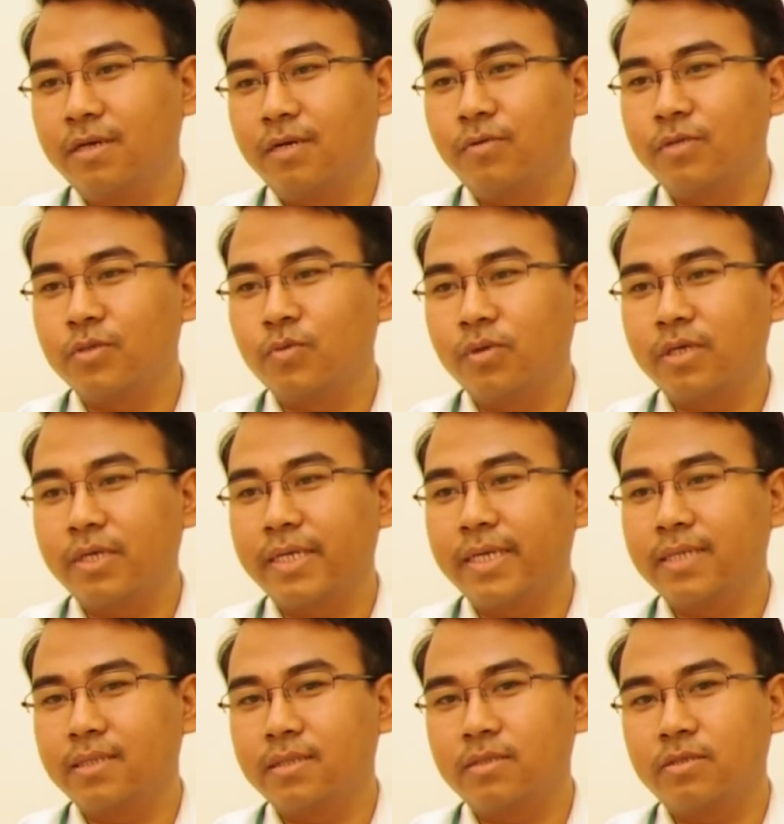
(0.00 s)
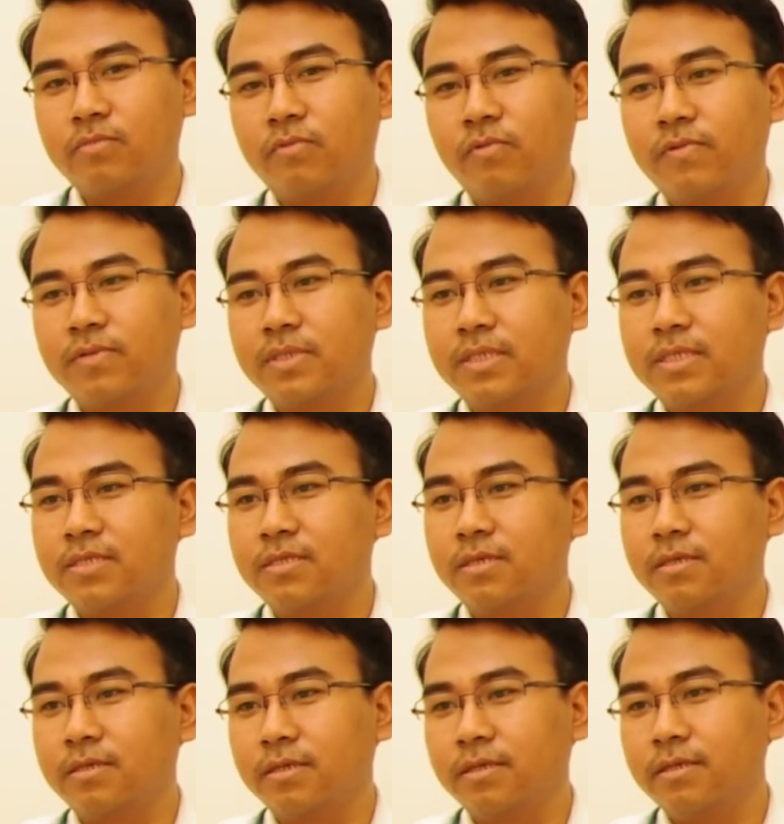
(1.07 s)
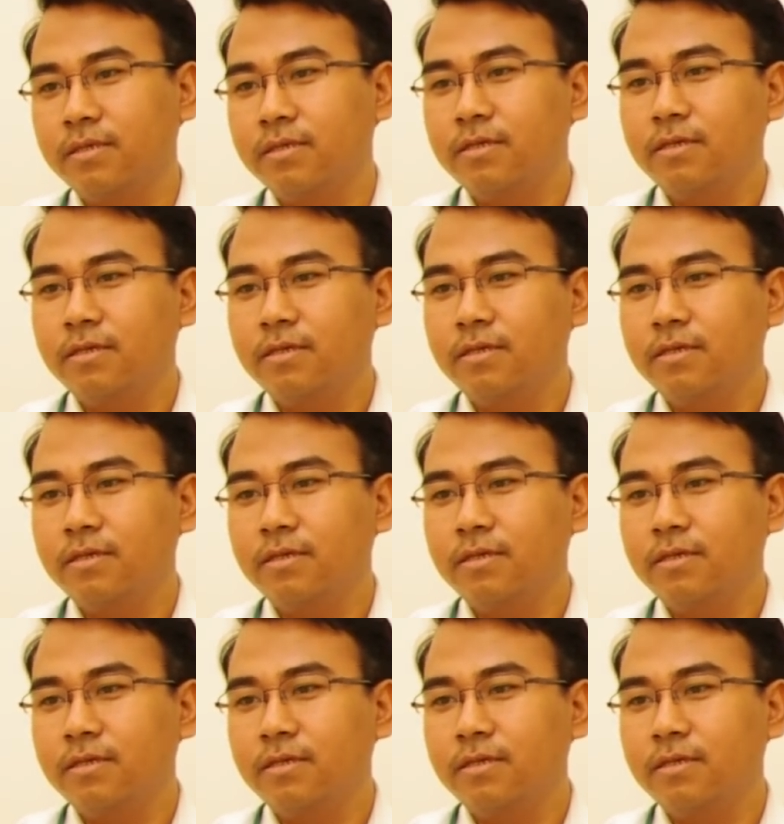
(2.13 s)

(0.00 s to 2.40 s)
I was working there as assistant professor in surgery,